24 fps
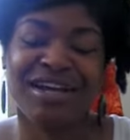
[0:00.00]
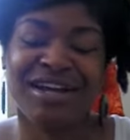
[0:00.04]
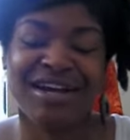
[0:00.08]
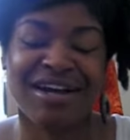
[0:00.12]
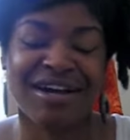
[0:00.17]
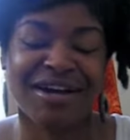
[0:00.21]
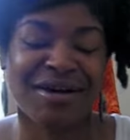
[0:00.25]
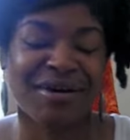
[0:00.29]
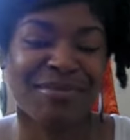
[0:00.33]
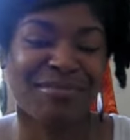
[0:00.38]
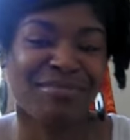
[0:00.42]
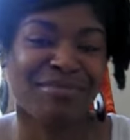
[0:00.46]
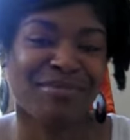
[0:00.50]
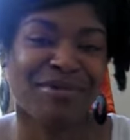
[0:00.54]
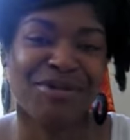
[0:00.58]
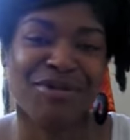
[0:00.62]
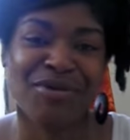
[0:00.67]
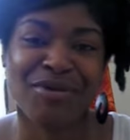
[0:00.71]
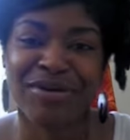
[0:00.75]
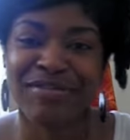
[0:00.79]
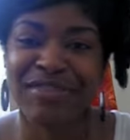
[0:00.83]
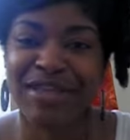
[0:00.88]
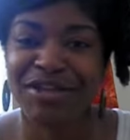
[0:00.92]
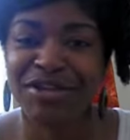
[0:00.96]
um,
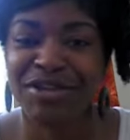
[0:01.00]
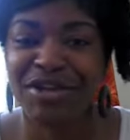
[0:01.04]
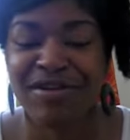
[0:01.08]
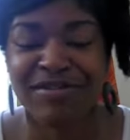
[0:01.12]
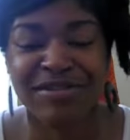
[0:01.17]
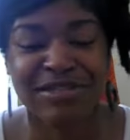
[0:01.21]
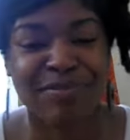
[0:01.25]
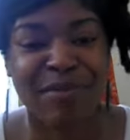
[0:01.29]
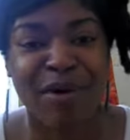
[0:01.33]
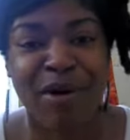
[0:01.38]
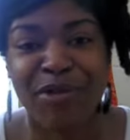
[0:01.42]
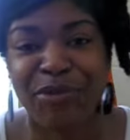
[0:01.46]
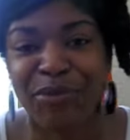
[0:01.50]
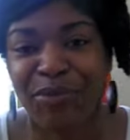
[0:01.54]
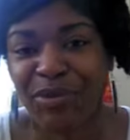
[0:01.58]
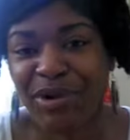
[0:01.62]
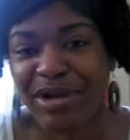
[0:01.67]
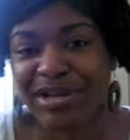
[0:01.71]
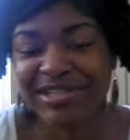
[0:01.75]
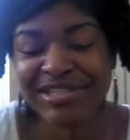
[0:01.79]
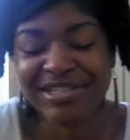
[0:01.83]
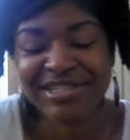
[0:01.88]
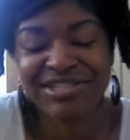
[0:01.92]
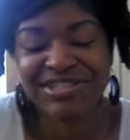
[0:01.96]
knowing that you have smaller
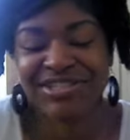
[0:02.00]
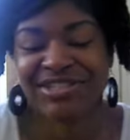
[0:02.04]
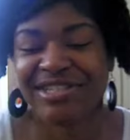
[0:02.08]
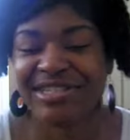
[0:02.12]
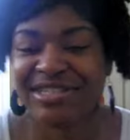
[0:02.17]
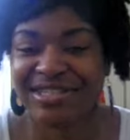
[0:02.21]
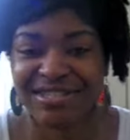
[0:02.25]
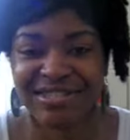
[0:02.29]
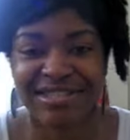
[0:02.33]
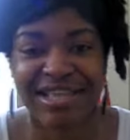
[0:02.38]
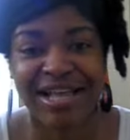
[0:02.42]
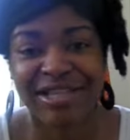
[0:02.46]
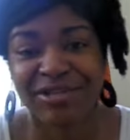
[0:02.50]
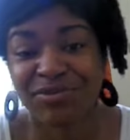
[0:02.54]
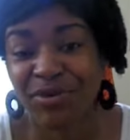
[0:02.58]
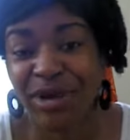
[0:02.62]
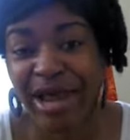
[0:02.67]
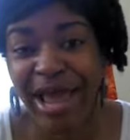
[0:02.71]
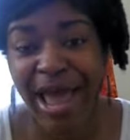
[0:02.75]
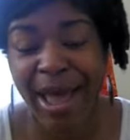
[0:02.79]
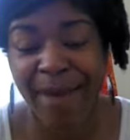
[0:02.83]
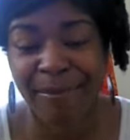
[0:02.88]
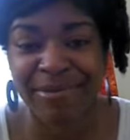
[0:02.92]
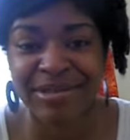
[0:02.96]
breasts is just that's
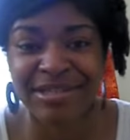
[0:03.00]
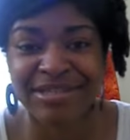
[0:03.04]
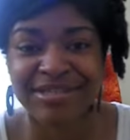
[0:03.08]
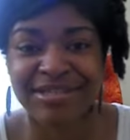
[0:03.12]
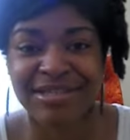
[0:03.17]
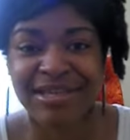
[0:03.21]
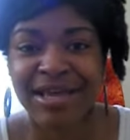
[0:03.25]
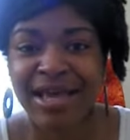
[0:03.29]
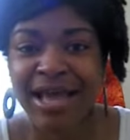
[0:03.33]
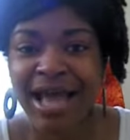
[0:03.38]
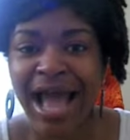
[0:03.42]
what happens.